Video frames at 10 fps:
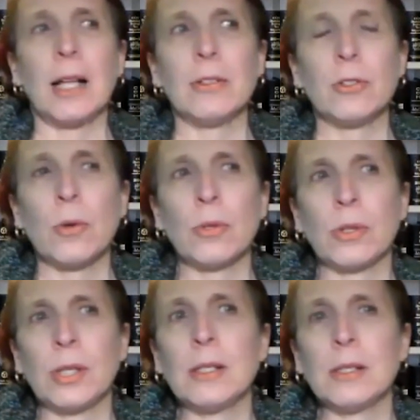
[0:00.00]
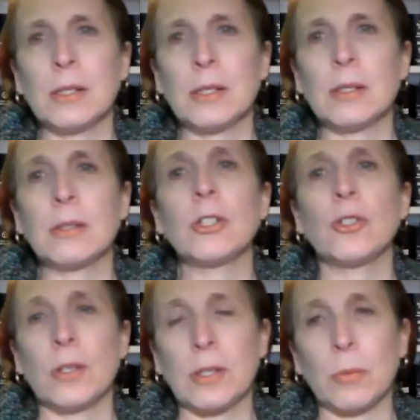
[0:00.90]
So the thing is, this
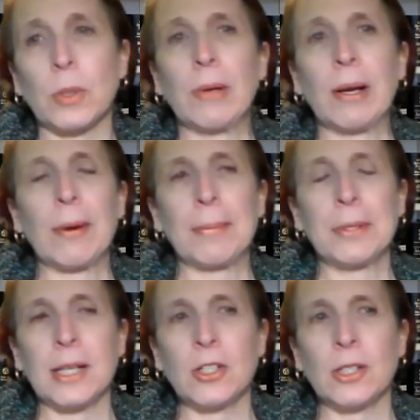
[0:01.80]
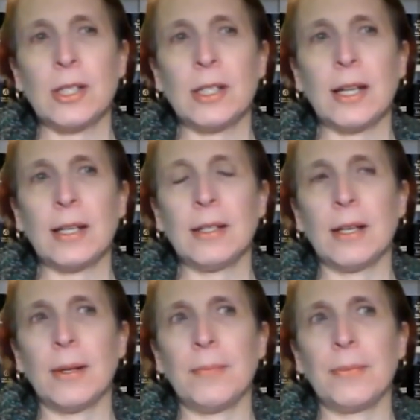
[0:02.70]
GGU has a really great reputation
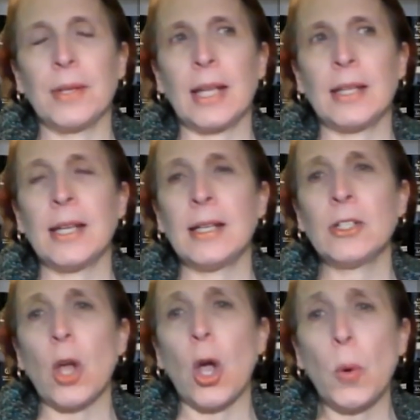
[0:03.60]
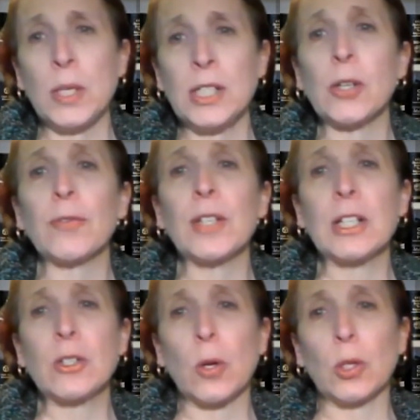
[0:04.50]
and then has always served the
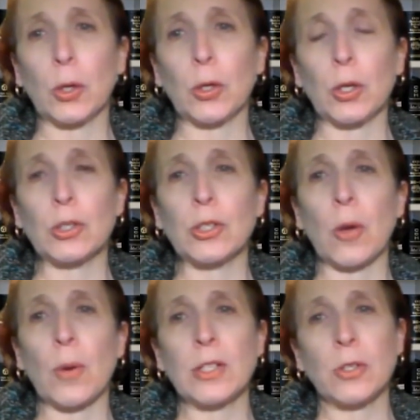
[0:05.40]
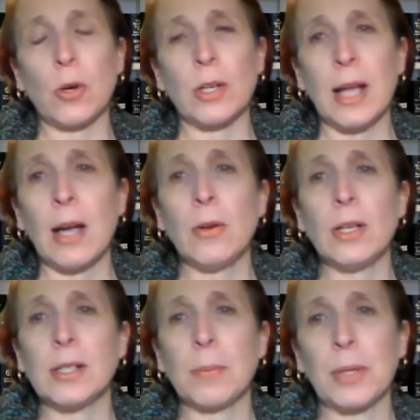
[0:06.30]
adult learner. So it started out
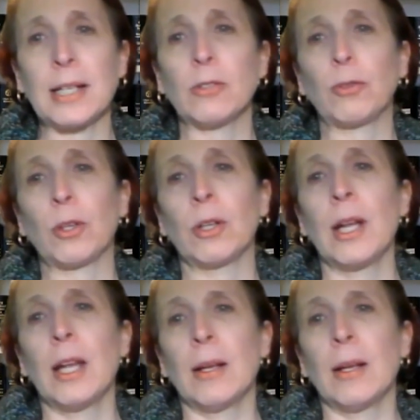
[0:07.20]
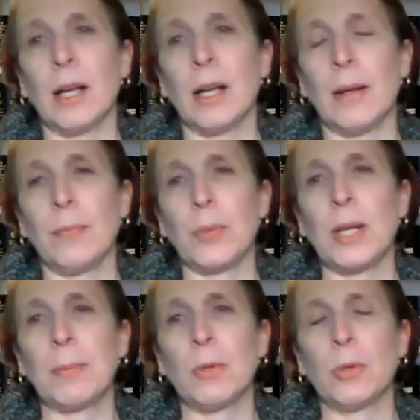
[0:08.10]
as a place for
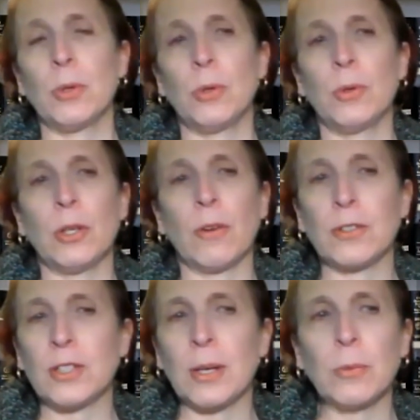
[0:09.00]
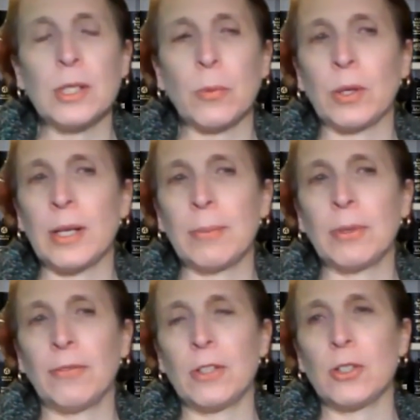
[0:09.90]
people who, you know, for some reason weren't able
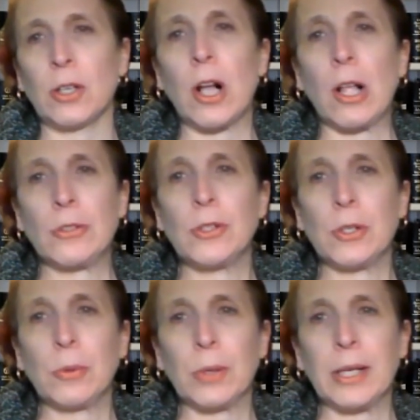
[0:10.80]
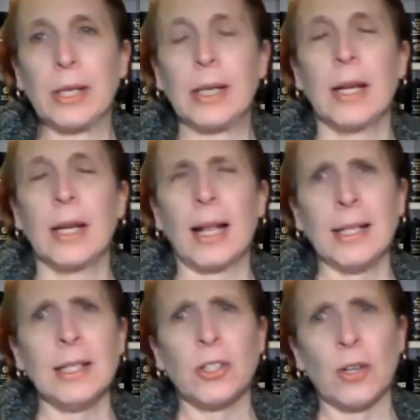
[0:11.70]
to finish their college degree. I
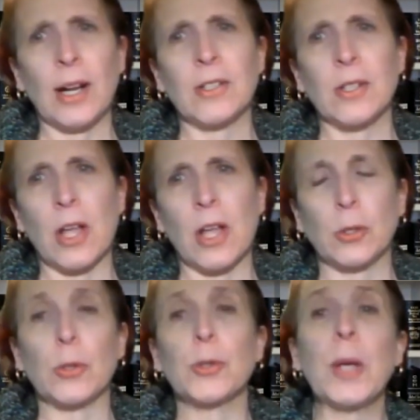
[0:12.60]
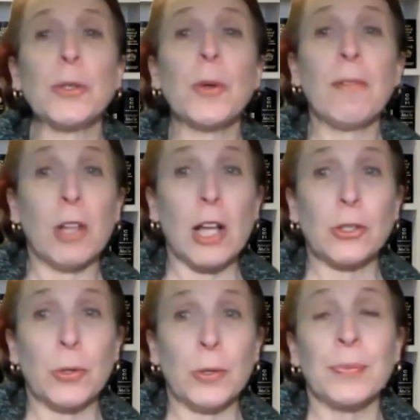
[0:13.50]
think it started out as a law school. So we also have a law
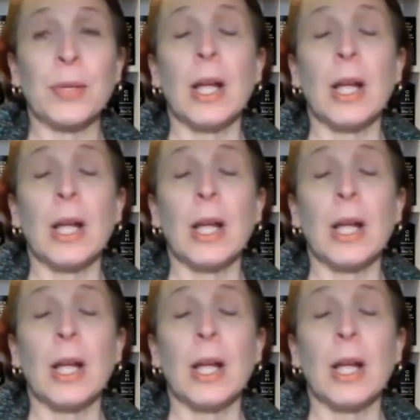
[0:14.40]
school.